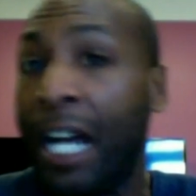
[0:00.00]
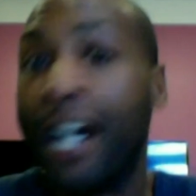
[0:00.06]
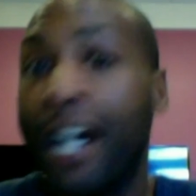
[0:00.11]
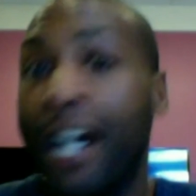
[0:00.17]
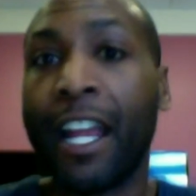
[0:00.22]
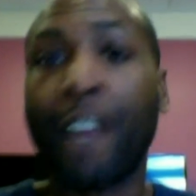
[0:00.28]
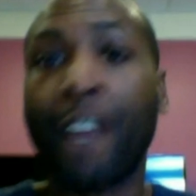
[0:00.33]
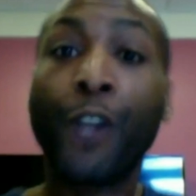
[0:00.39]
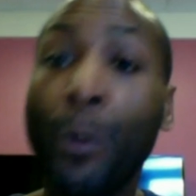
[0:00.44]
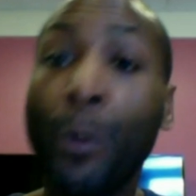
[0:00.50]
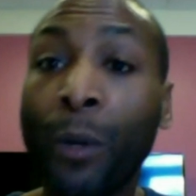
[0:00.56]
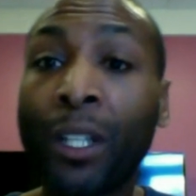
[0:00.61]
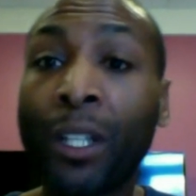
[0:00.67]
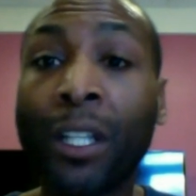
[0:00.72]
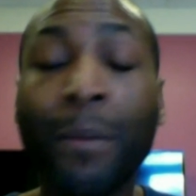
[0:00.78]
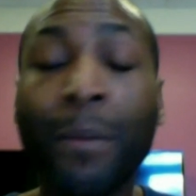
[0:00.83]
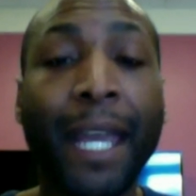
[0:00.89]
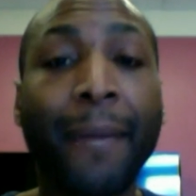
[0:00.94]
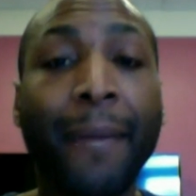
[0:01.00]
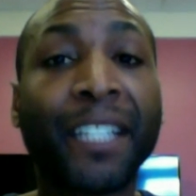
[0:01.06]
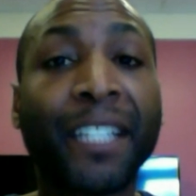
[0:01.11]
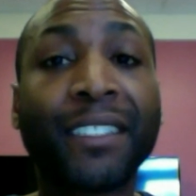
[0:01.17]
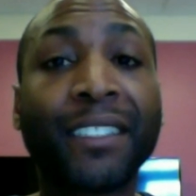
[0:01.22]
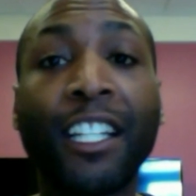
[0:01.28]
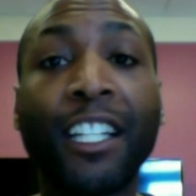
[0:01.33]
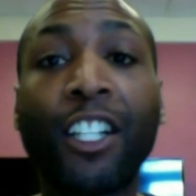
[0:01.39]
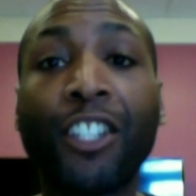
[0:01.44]
If you want to be able to
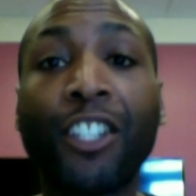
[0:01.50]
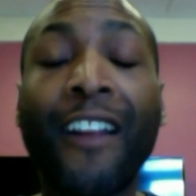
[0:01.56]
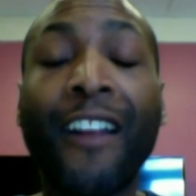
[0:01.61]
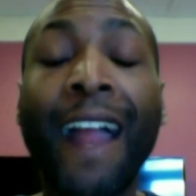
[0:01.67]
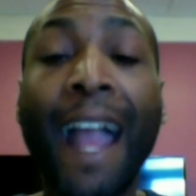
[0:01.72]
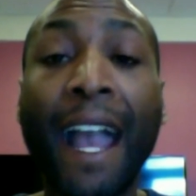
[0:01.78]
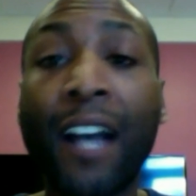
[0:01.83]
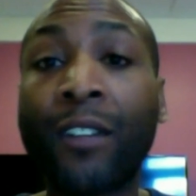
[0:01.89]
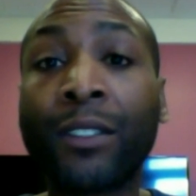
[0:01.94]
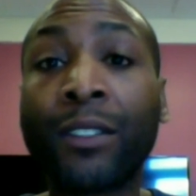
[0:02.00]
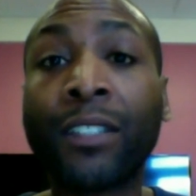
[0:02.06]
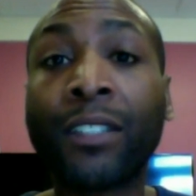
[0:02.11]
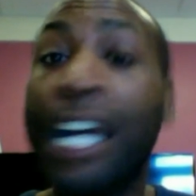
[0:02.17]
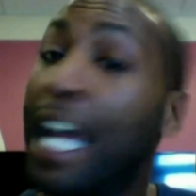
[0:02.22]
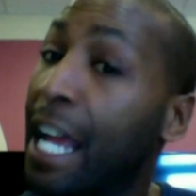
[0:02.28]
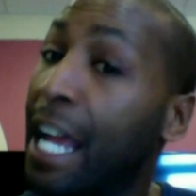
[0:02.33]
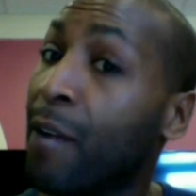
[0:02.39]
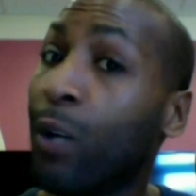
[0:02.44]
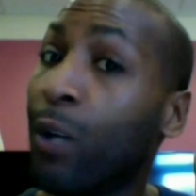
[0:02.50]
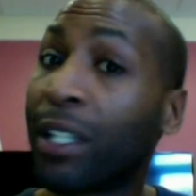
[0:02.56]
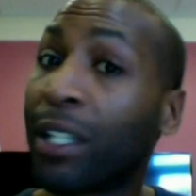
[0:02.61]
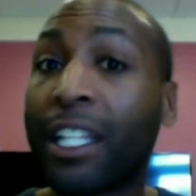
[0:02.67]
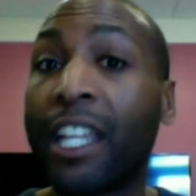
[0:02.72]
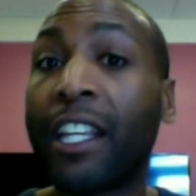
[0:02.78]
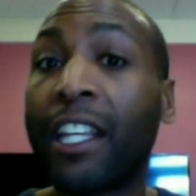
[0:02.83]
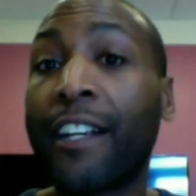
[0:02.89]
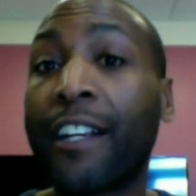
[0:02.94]
sell your house and want to
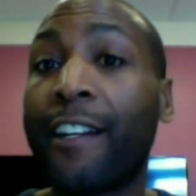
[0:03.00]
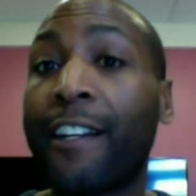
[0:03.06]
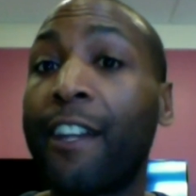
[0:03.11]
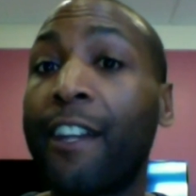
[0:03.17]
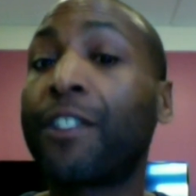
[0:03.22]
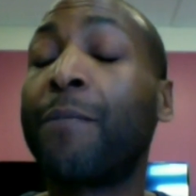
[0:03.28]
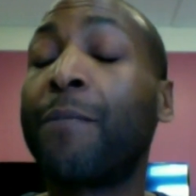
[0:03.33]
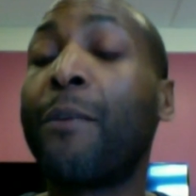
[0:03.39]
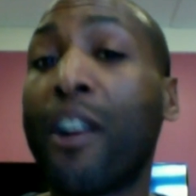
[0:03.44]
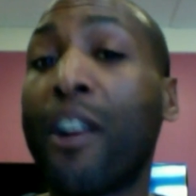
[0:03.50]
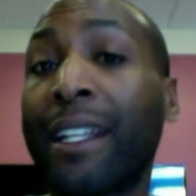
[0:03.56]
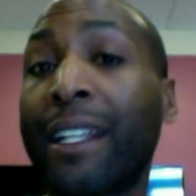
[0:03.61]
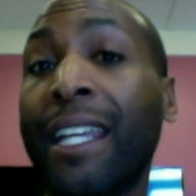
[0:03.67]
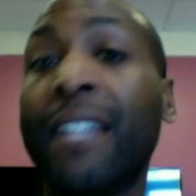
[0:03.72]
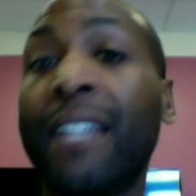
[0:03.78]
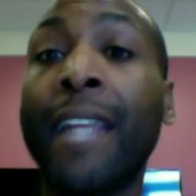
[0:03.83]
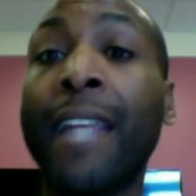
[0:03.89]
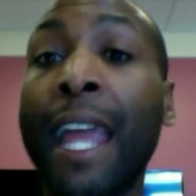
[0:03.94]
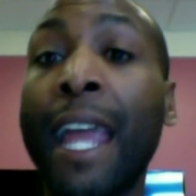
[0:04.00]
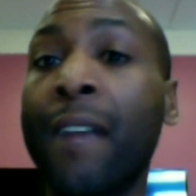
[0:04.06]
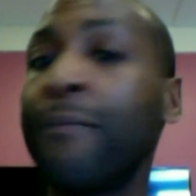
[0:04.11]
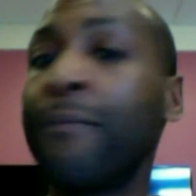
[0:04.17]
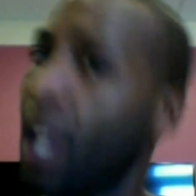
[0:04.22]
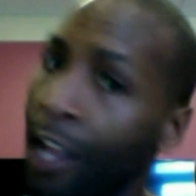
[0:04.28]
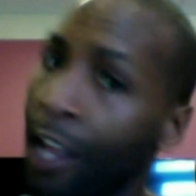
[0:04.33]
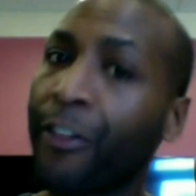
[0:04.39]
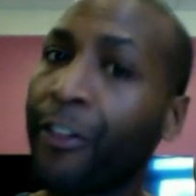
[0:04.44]
get it off the market now,
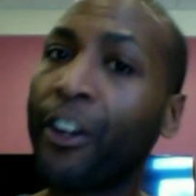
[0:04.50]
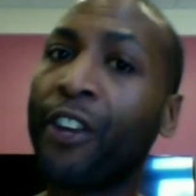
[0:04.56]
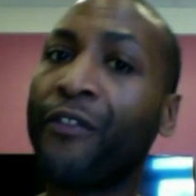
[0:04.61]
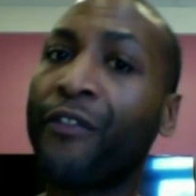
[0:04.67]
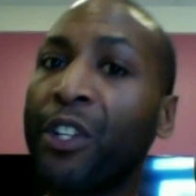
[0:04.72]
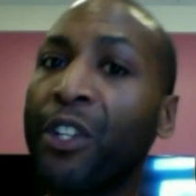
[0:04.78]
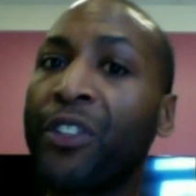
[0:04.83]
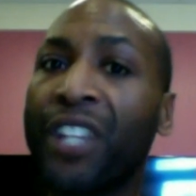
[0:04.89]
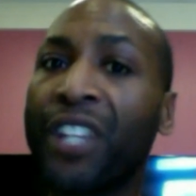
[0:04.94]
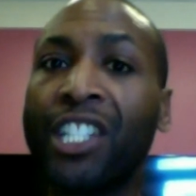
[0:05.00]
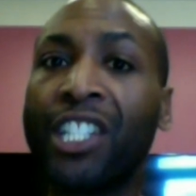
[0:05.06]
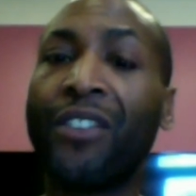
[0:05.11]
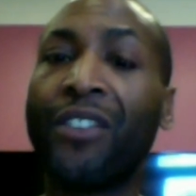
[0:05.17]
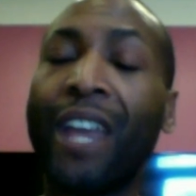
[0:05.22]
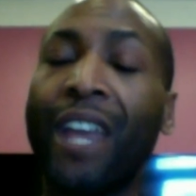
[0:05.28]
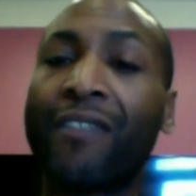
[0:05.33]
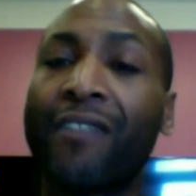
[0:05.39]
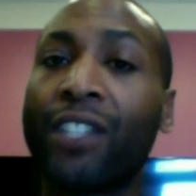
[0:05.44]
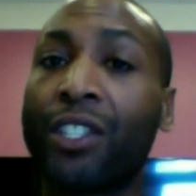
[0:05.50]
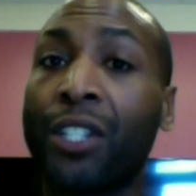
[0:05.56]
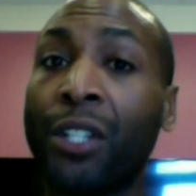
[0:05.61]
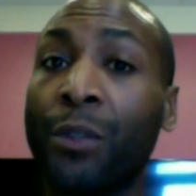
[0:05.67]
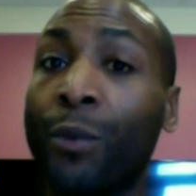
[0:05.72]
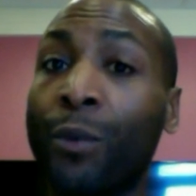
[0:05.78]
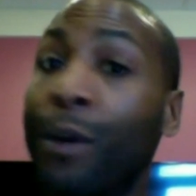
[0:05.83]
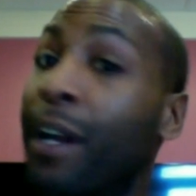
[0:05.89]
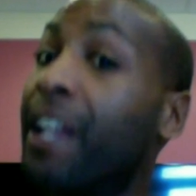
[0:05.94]
there are a few things you have to
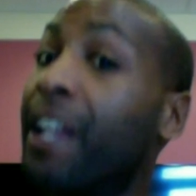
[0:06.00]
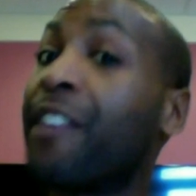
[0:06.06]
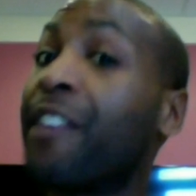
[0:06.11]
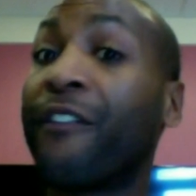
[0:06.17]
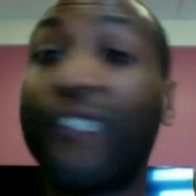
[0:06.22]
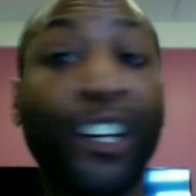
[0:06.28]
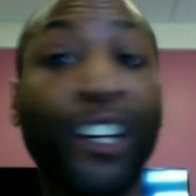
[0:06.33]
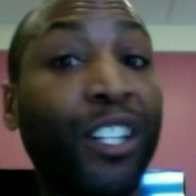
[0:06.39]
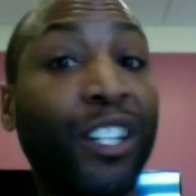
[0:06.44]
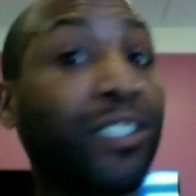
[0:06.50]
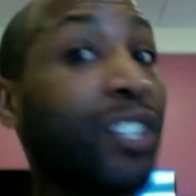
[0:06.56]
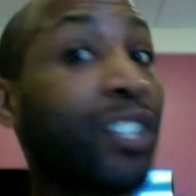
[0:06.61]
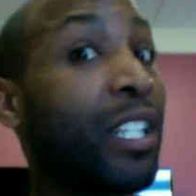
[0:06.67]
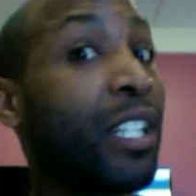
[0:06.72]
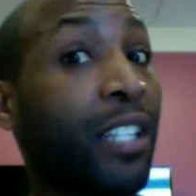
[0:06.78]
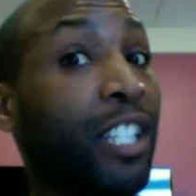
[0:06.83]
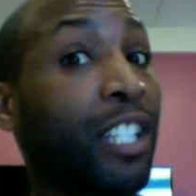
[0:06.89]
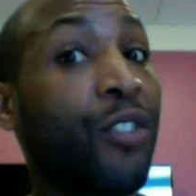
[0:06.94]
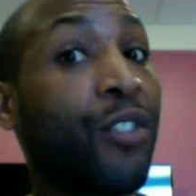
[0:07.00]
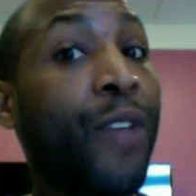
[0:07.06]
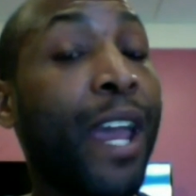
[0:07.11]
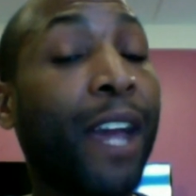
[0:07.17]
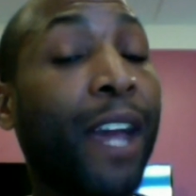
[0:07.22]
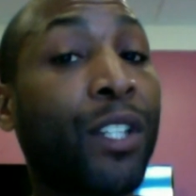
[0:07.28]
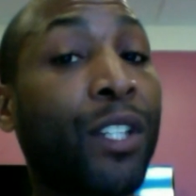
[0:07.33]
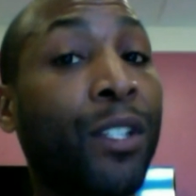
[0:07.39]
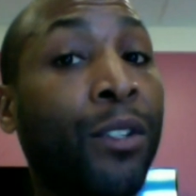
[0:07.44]
do. And the first thing that you
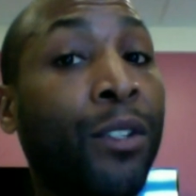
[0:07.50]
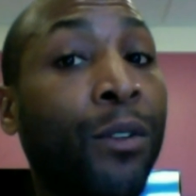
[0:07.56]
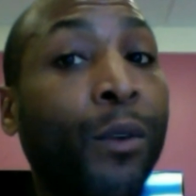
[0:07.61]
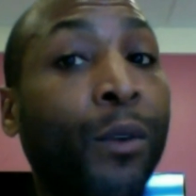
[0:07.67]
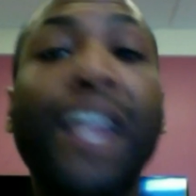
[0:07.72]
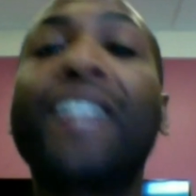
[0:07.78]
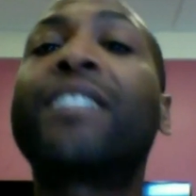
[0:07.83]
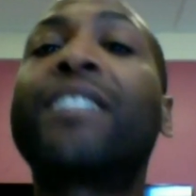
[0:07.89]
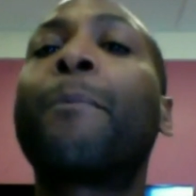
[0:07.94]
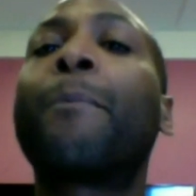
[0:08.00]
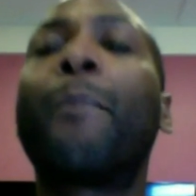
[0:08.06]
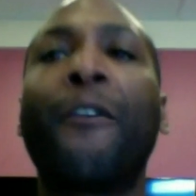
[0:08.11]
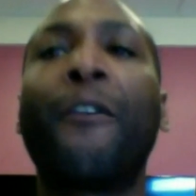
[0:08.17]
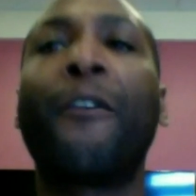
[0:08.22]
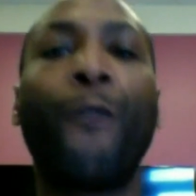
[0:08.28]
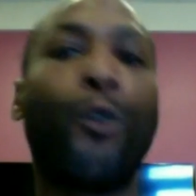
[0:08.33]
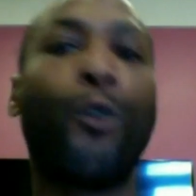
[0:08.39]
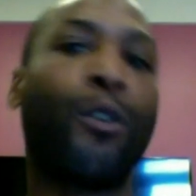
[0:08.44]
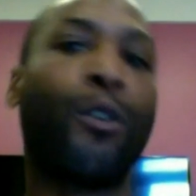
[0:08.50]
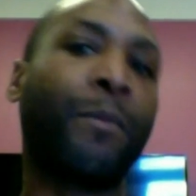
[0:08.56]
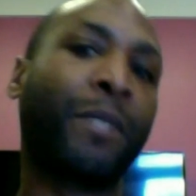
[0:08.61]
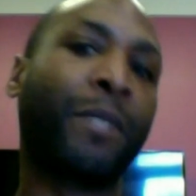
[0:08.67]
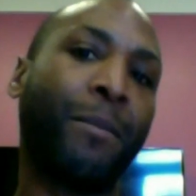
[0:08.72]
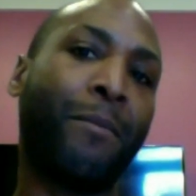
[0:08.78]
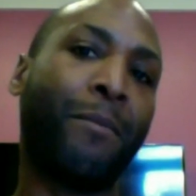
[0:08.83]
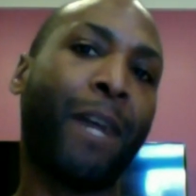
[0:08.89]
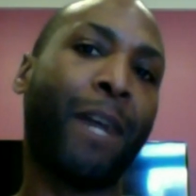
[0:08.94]
have to do is perform
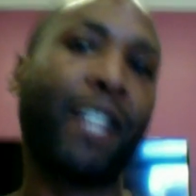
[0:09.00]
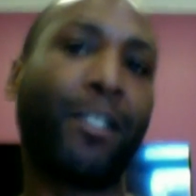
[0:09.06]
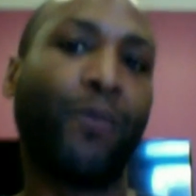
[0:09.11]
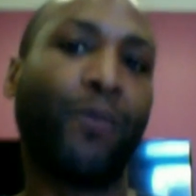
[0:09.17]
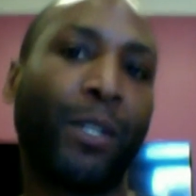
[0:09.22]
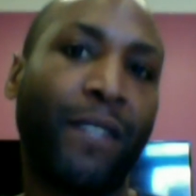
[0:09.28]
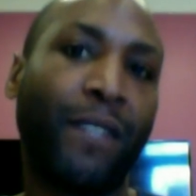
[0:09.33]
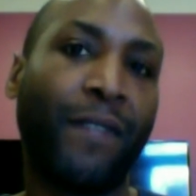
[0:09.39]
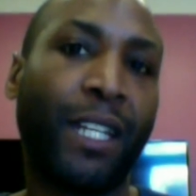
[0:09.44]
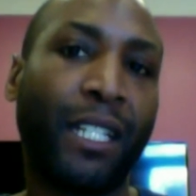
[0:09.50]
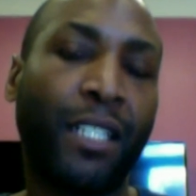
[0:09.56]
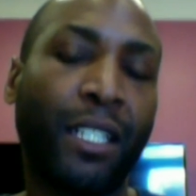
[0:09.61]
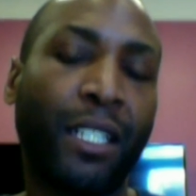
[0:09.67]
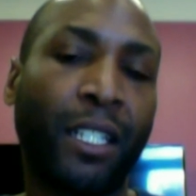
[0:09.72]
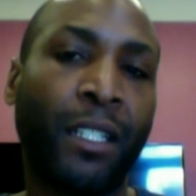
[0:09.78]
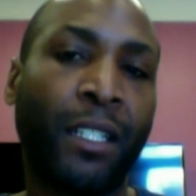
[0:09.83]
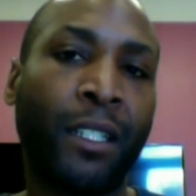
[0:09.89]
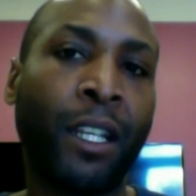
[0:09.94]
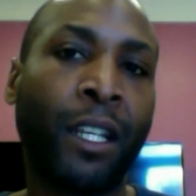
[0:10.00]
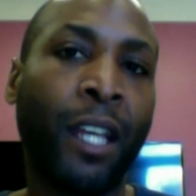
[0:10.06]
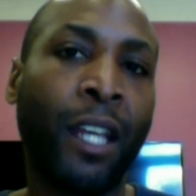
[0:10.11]
some minor renovations.